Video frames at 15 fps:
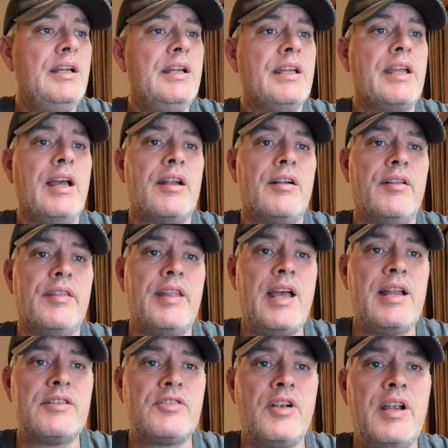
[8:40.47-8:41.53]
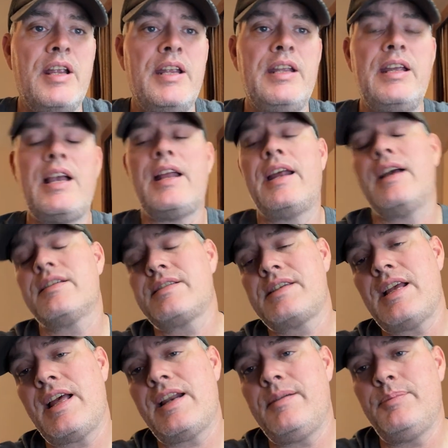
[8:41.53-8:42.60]
Got on that train, got
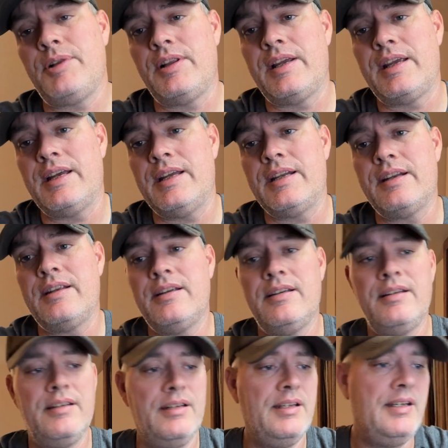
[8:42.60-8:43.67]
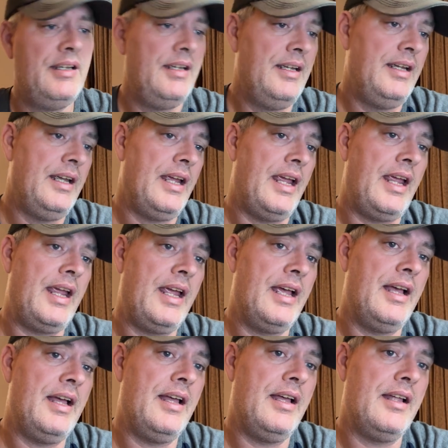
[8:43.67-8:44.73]
outside of Belen,
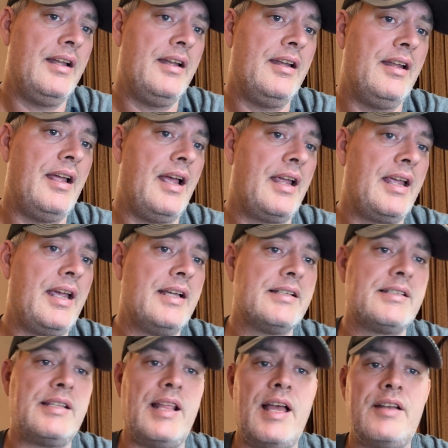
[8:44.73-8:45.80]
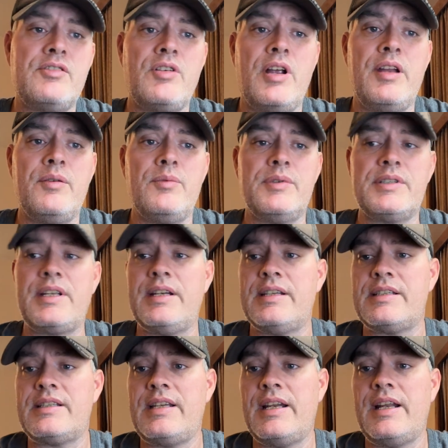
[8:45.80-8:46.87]
and I guess that train was gonna
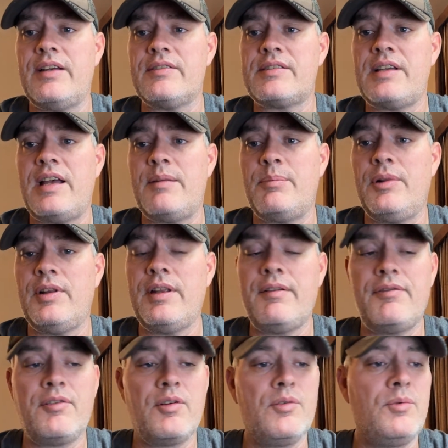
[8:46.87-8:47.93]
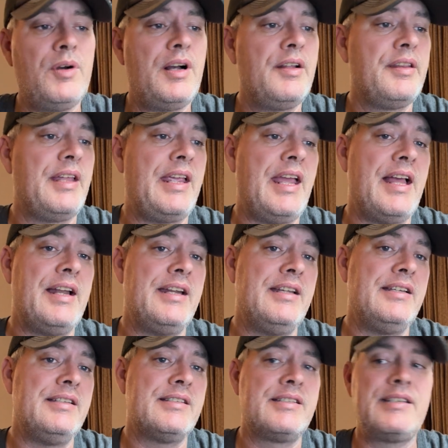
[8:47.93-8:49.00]
sit outside Belen for a while. They had
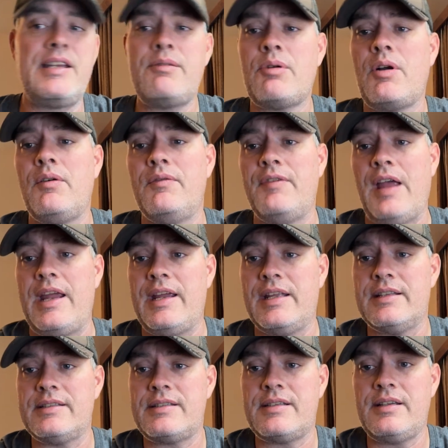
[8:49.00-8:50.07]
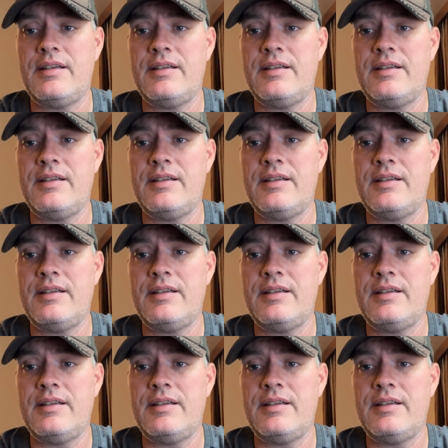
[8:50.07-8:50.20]
zero vans